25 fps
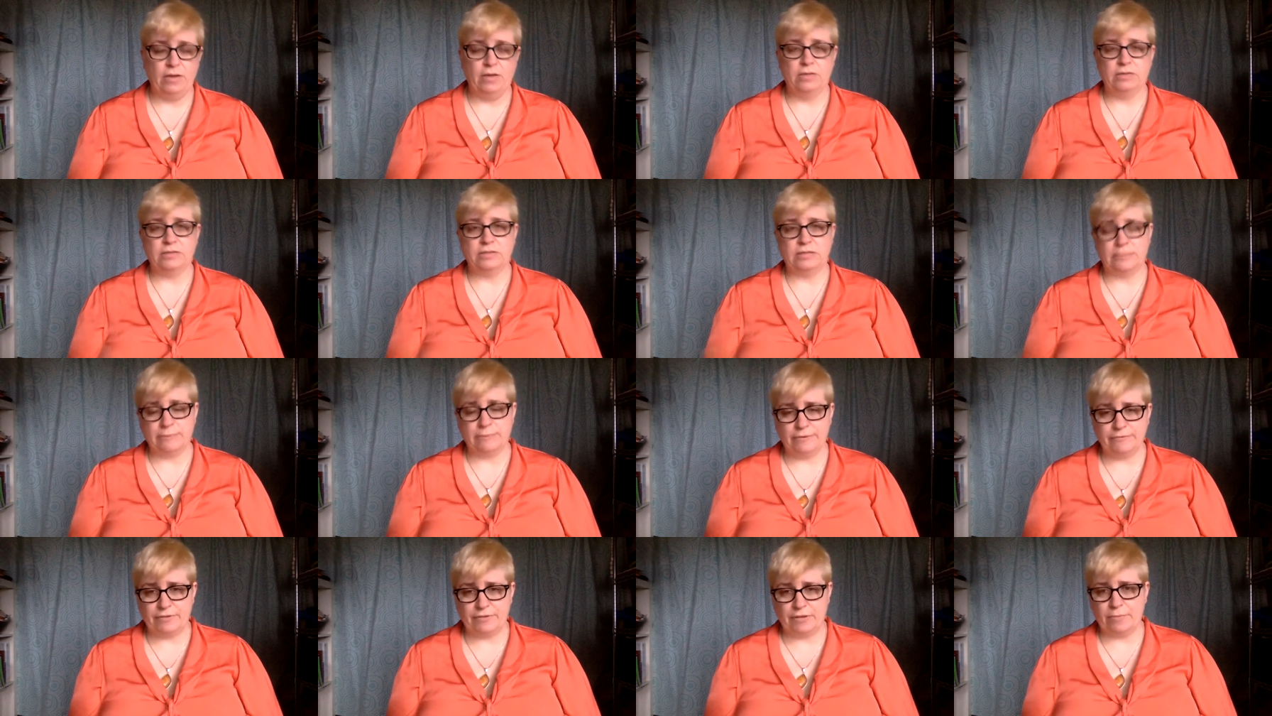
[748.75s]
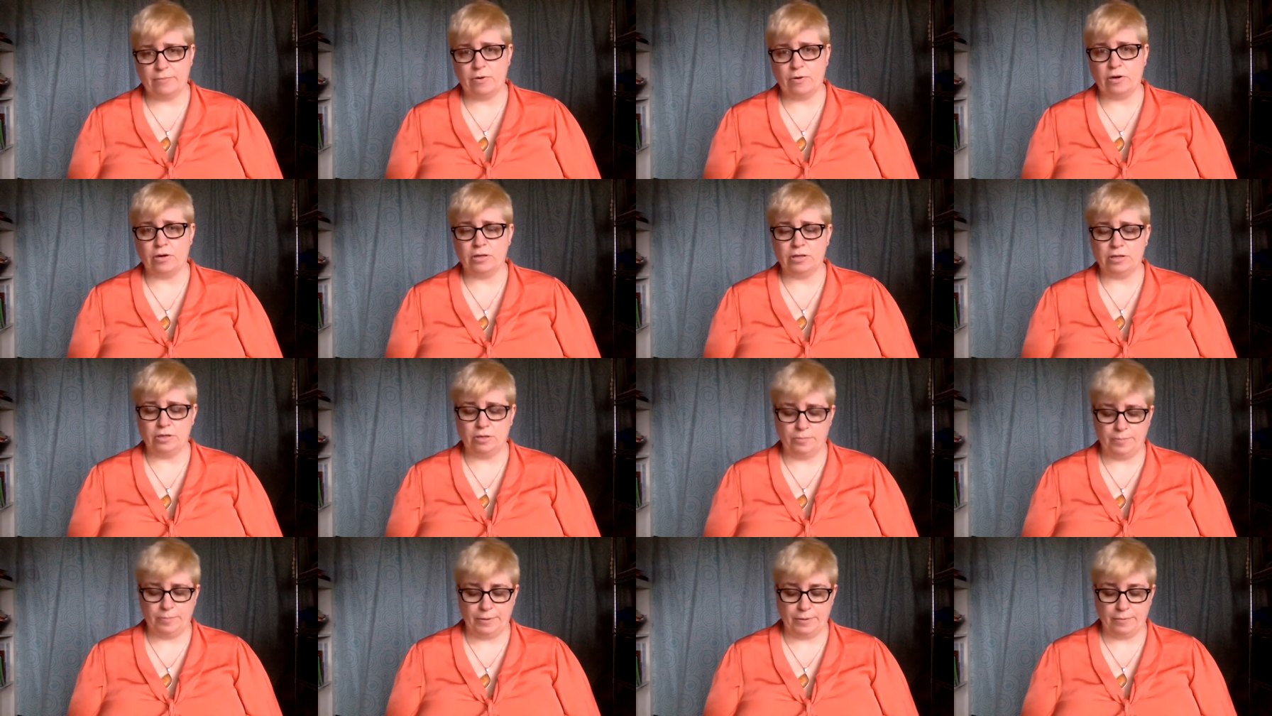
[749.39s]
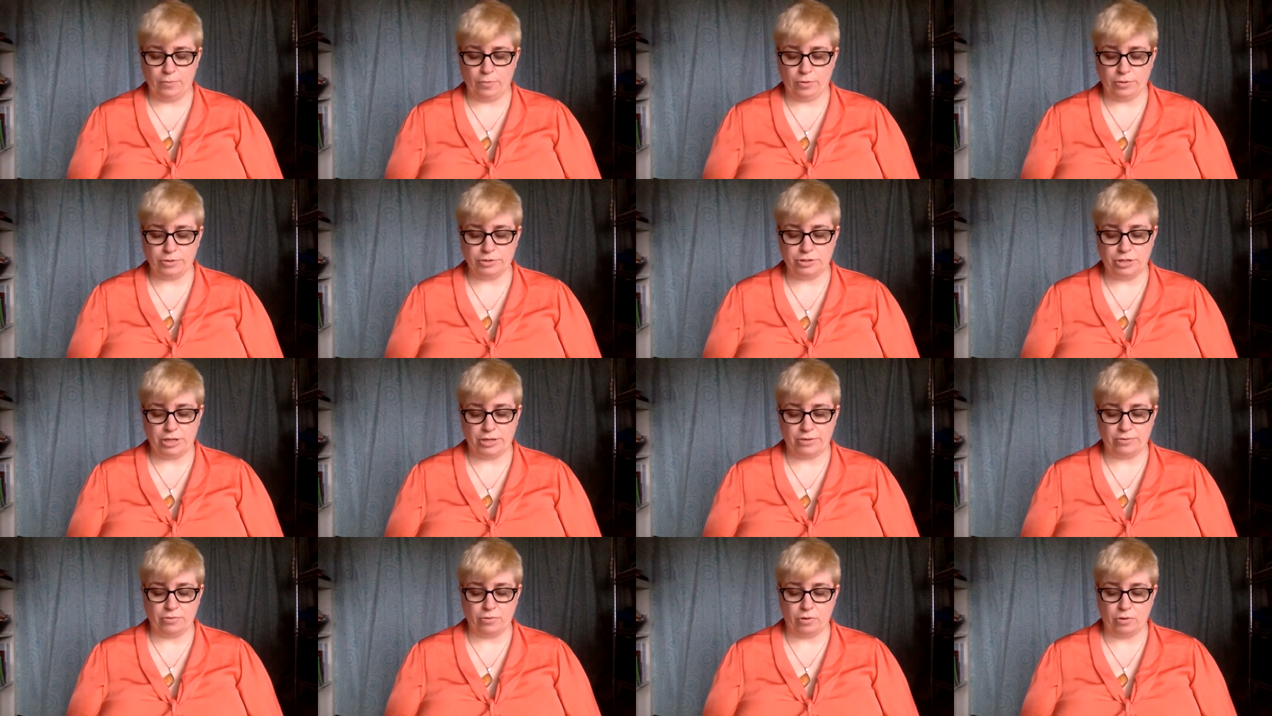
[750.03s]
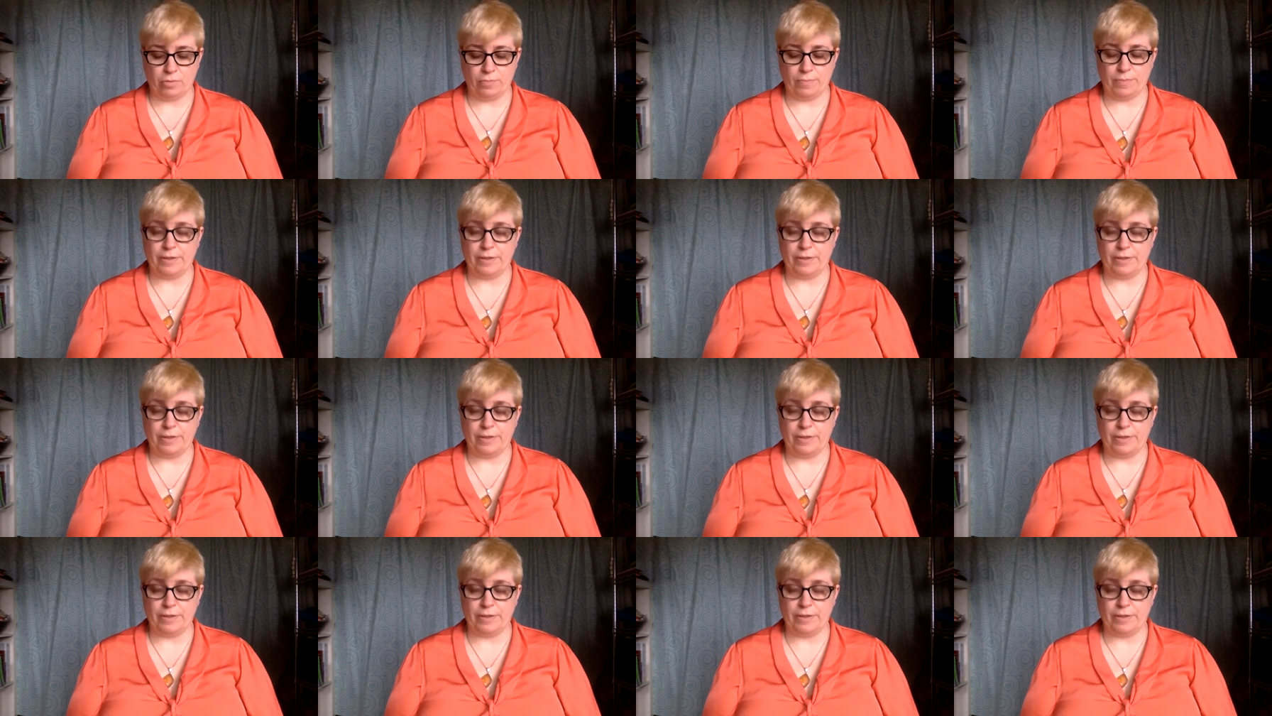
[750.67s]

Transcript: Some of them are a little bit more general,